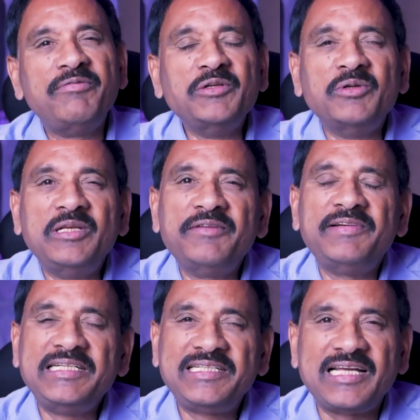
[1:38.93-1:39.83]
when you live
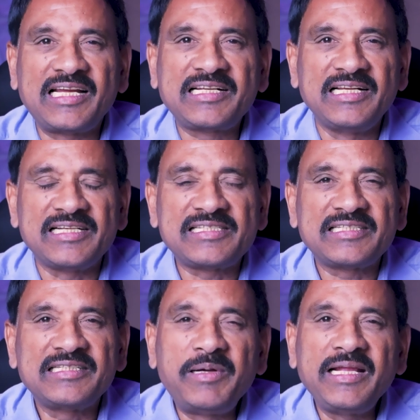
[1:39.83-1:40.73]
in
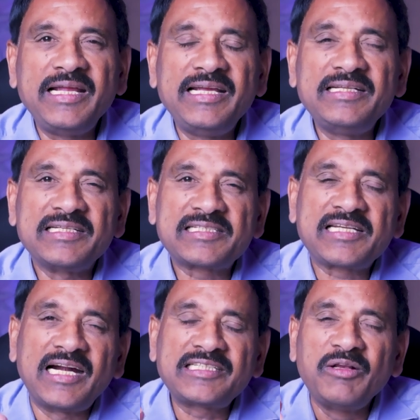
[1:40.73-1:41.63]
darkness, brain
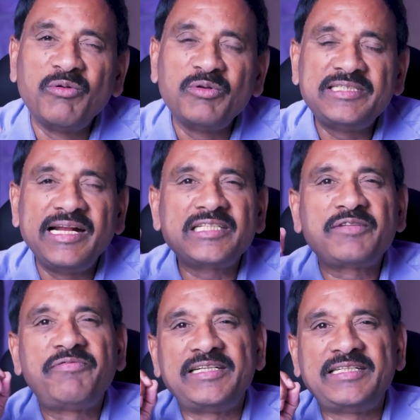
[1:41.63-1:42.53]
starts losing
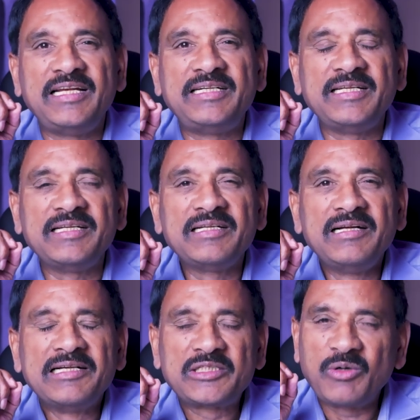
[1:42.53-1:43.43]
its fertility.
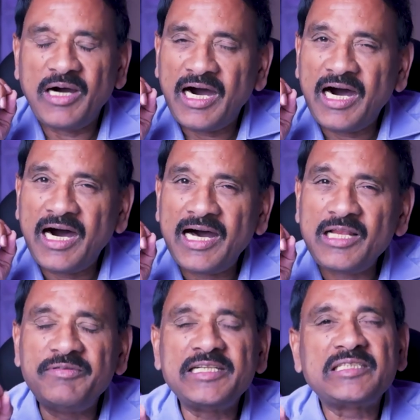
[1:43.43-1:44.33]
So
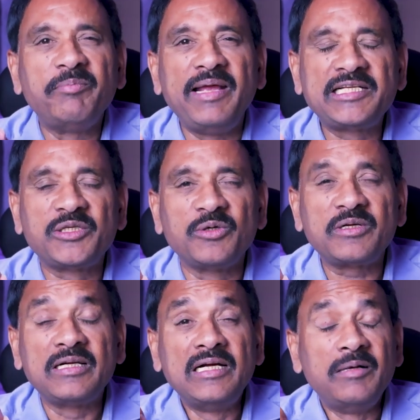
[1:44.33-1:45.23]
always make sure,
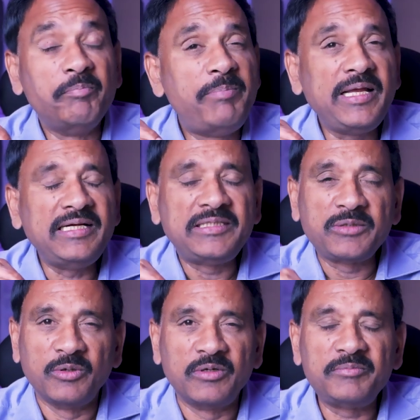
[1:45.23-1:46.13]
be it
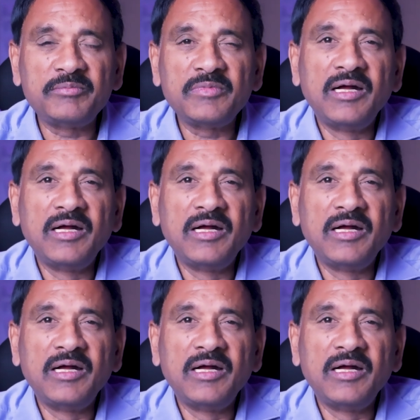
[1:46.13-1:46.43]
home